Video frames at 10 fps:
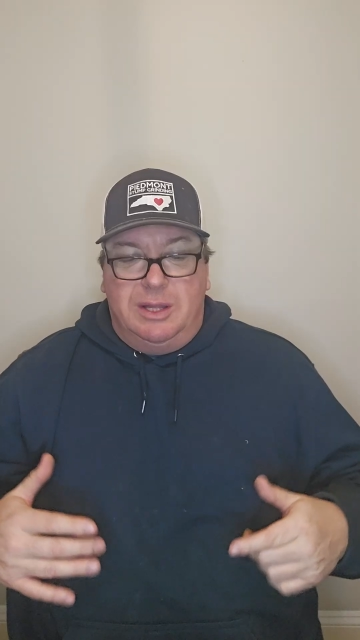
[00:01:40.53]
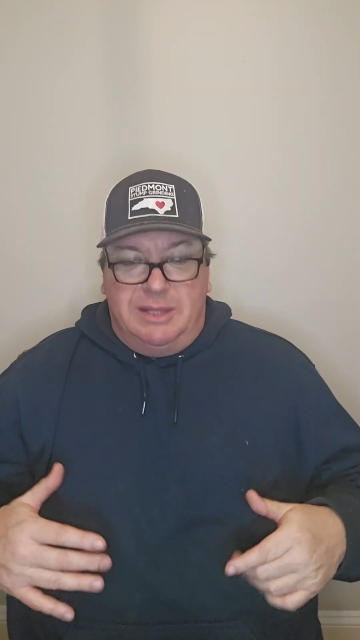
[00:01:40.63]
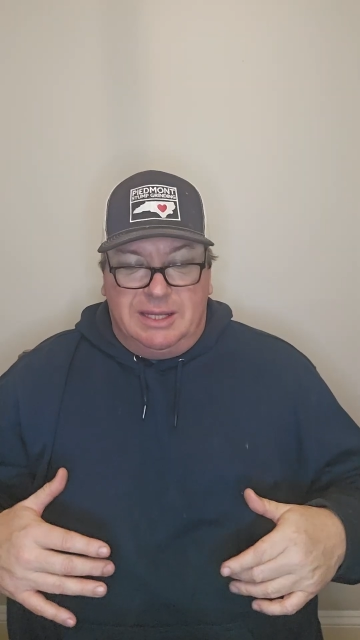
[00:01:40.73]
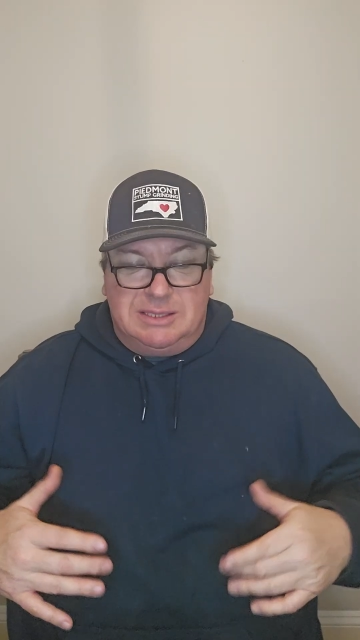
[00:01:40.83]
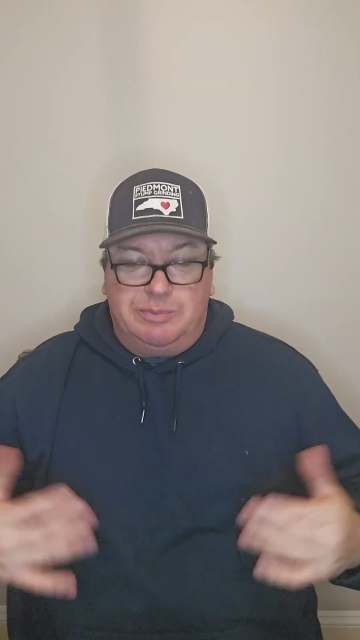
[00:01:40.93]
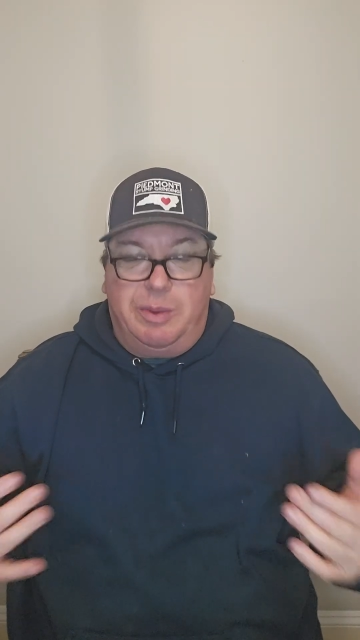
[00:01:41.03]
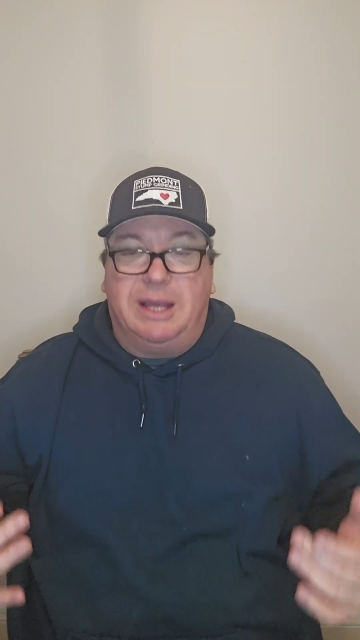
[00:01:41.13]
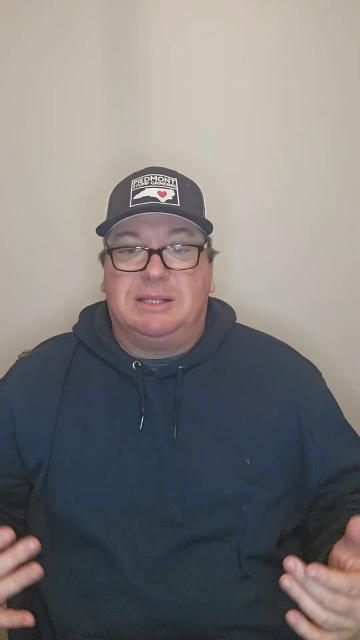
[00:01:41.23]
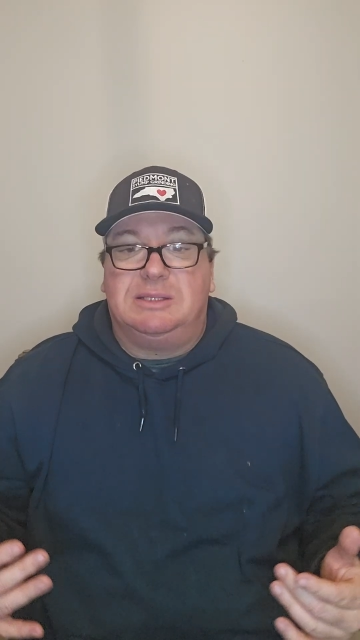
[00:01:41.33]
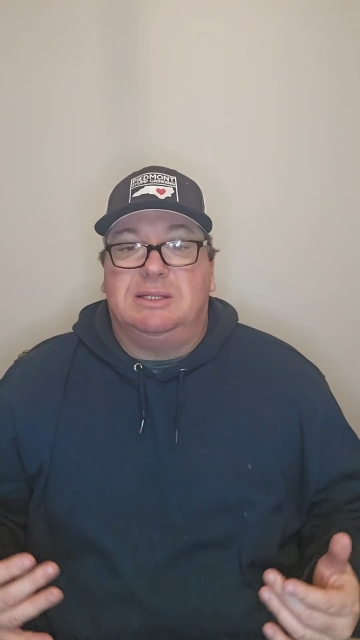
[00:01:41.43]
that
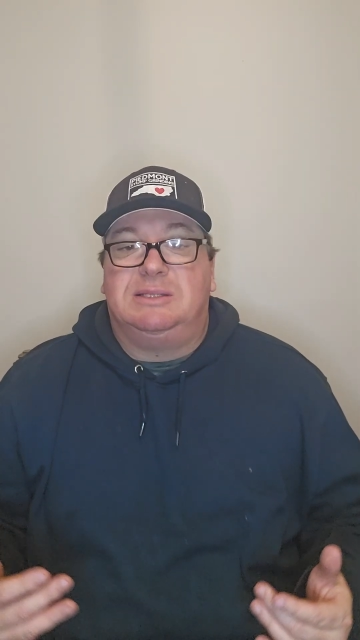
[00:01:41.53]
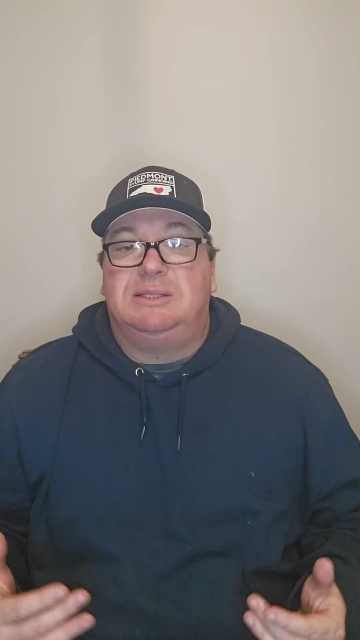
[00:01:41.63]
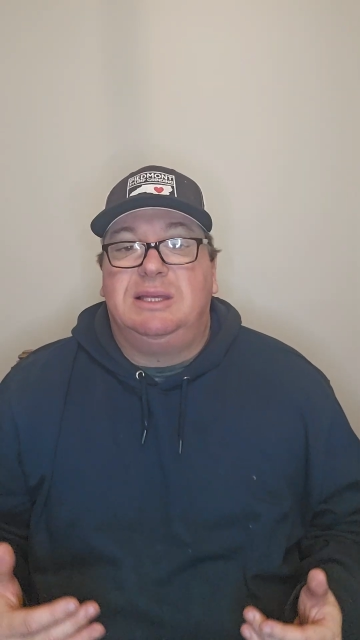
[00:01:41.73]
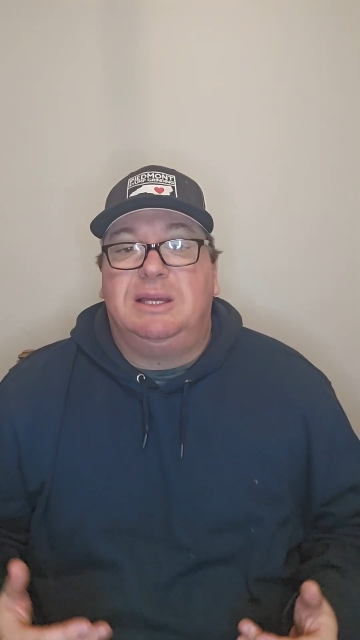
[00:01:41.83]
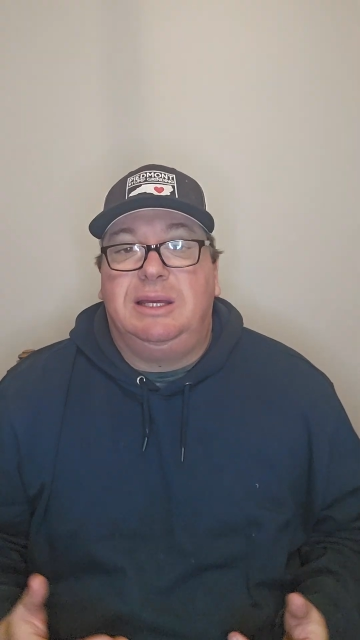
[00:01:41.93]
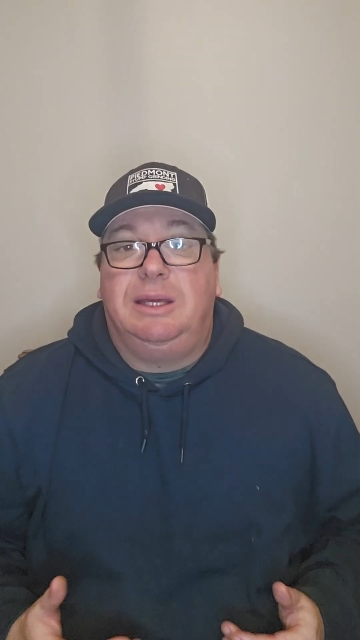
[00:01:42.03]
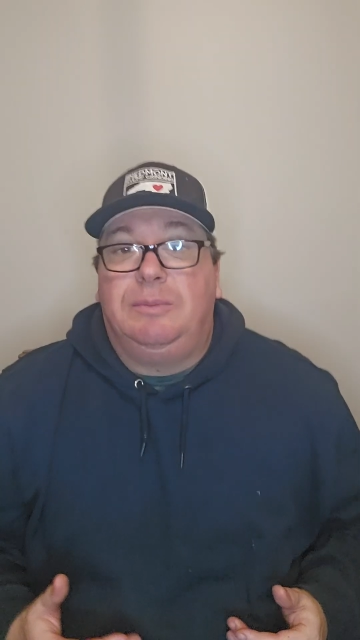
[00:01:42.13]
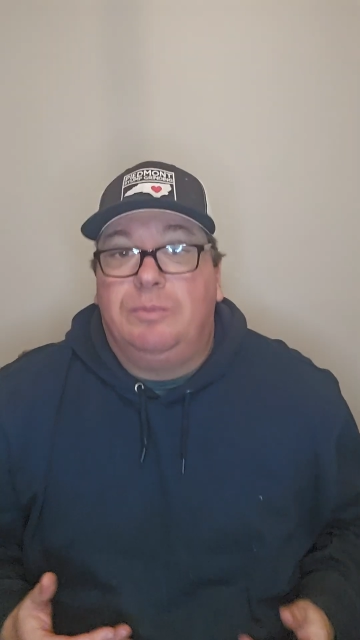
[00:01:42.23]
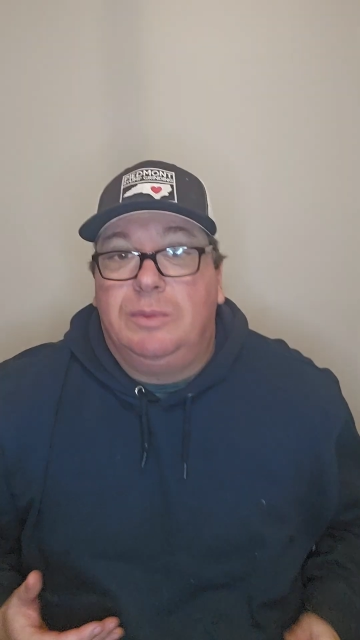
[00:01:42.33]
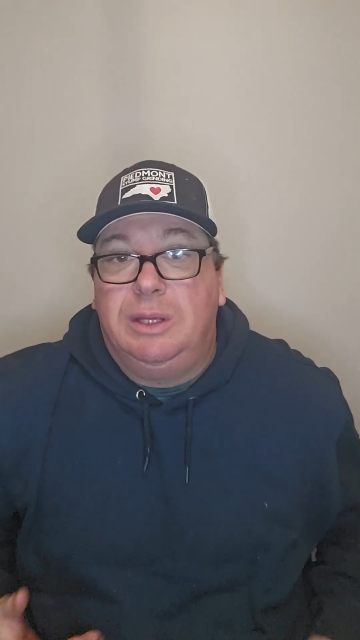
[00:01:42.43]
spikes the acidity
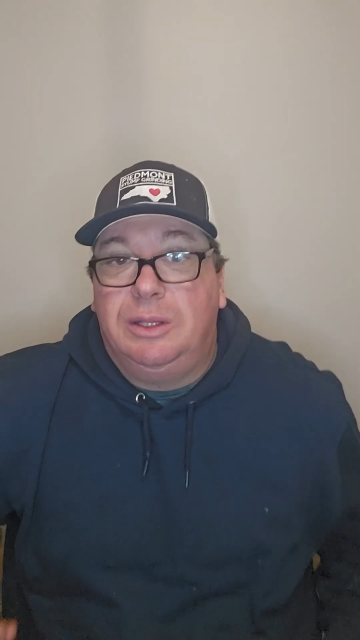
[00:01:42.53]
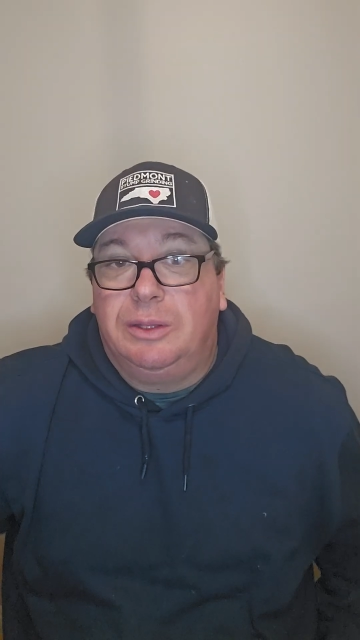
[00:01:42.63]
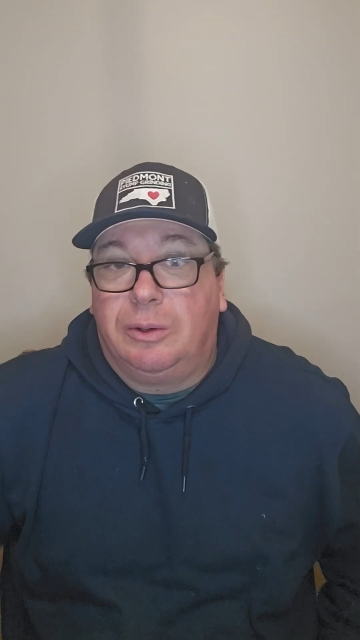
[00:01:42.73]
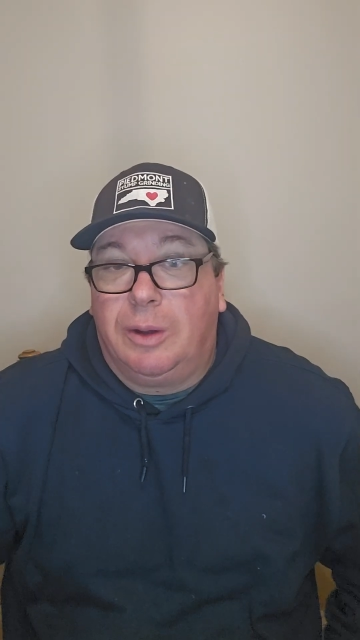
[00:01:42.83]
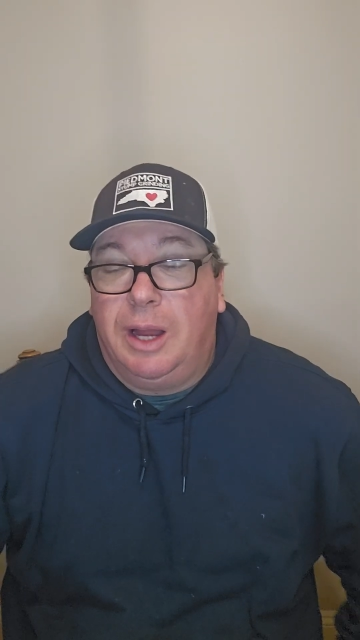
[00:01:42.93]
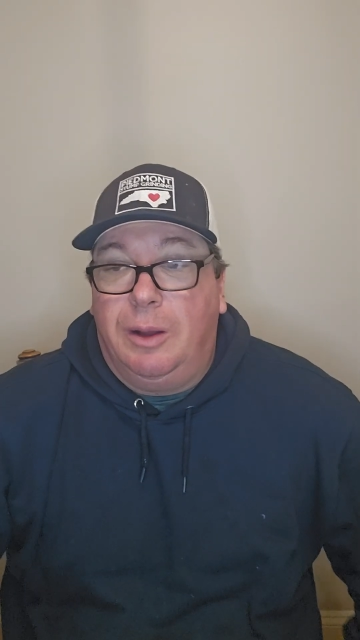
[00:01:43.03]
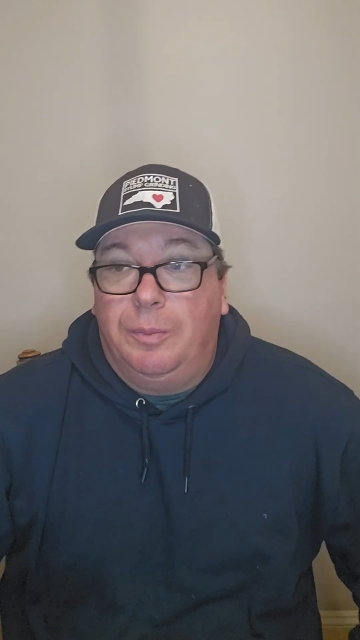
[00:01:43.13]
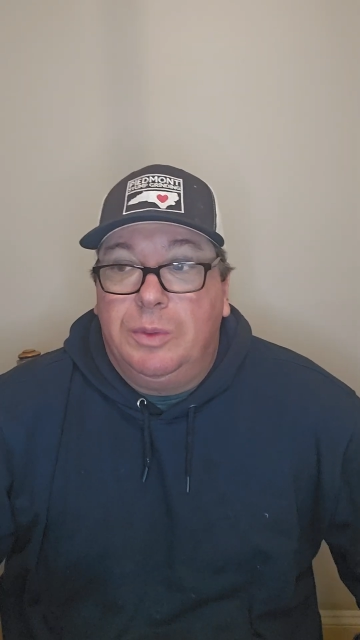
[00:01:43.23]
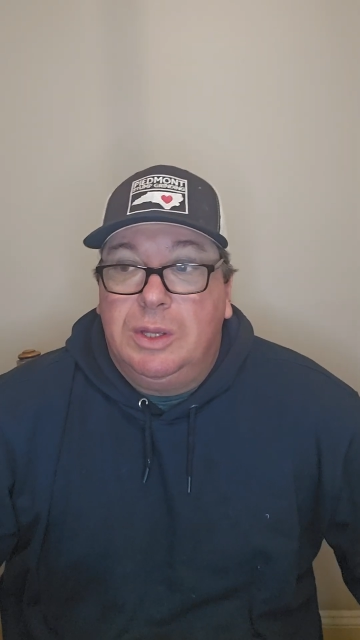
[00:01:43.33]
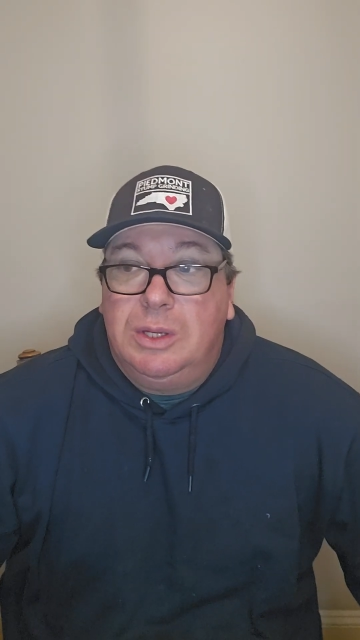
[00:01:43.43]
in the ground.
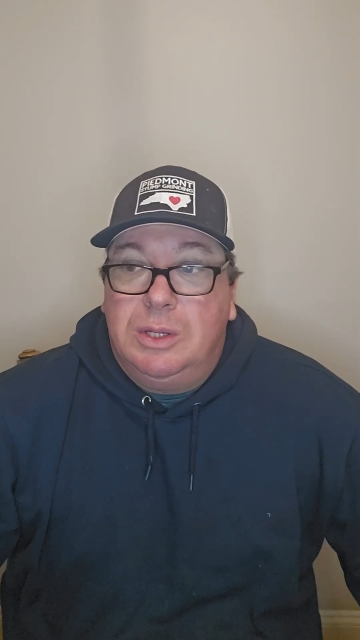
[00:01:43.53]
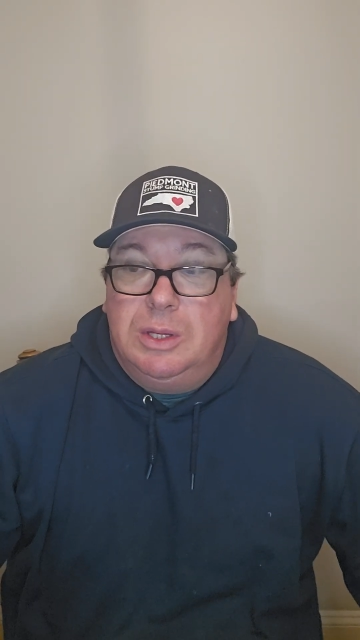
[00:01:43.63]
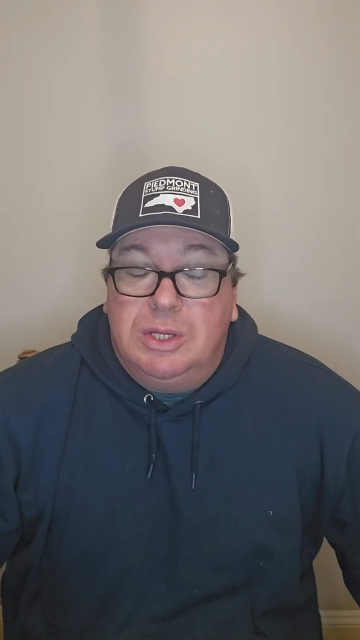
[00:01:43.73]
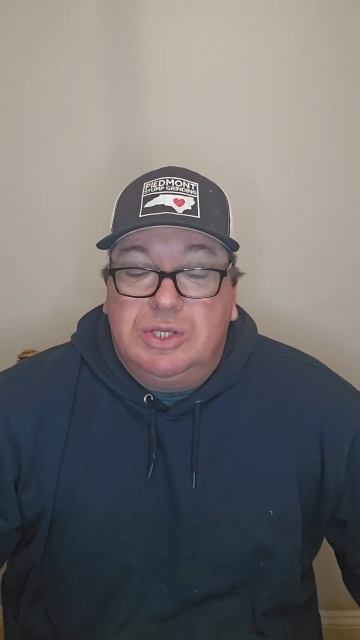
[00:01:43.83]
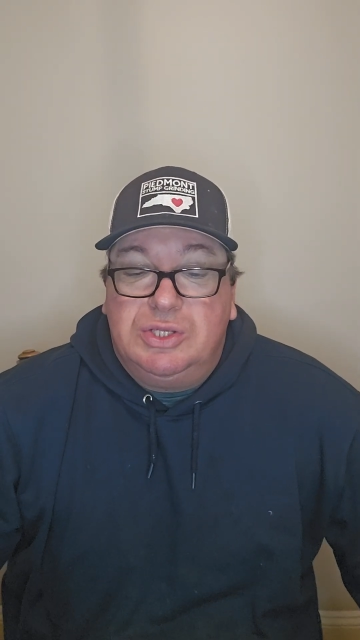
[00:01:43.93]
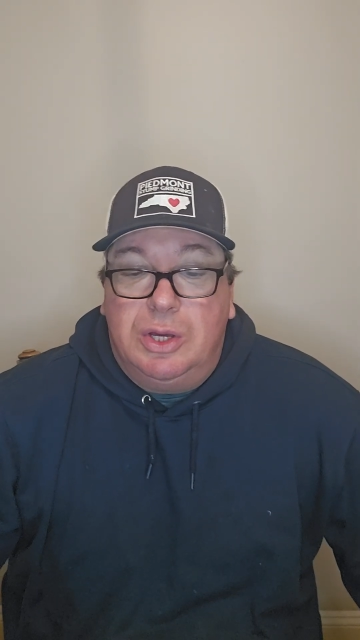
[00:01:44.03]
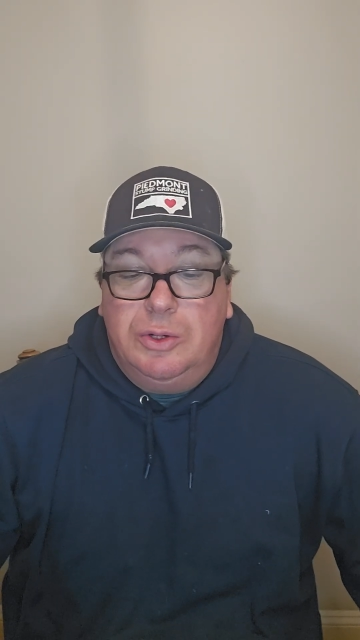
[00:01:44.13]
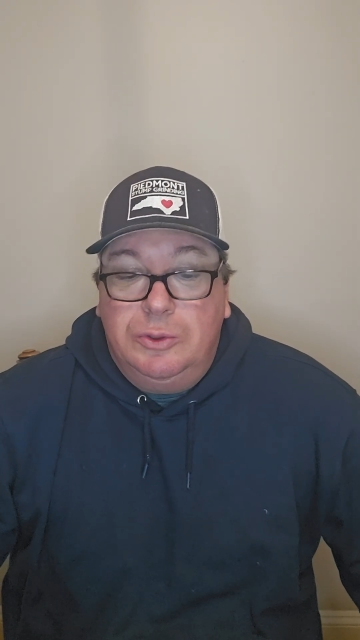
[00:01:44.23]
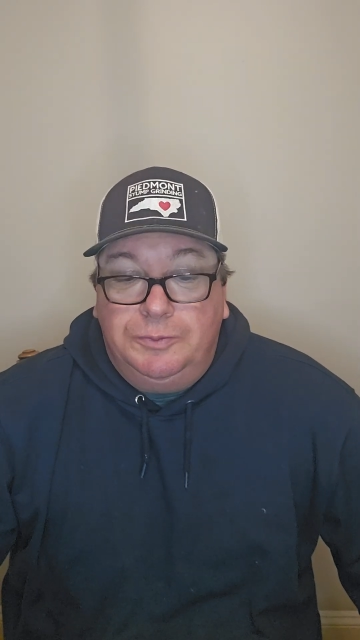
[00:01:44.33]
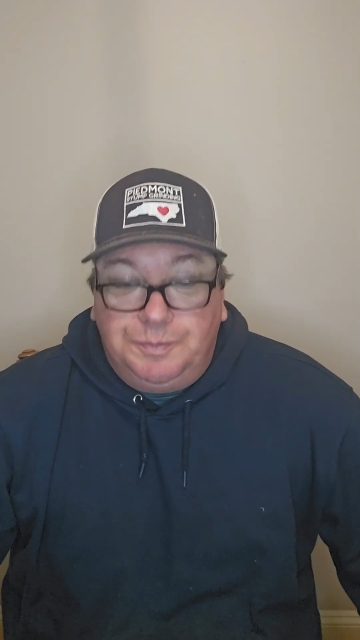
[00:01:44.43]

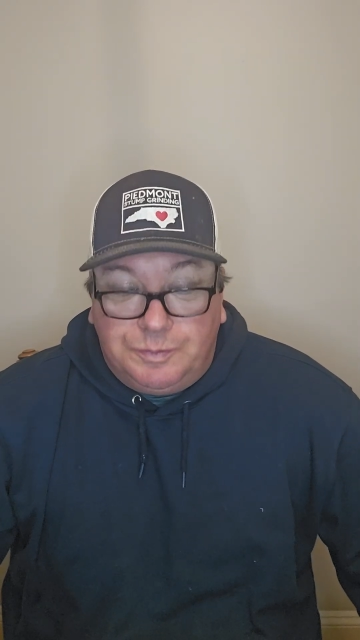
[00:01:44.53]
So